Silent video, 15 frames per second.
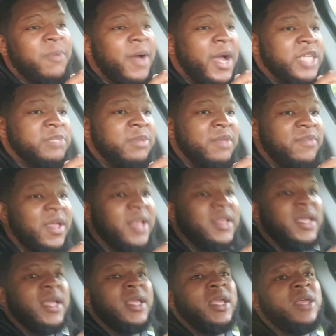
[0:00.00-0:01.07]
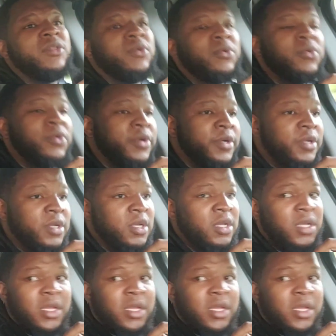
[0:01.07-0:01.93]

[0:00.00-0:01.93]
surprise me if they did either or.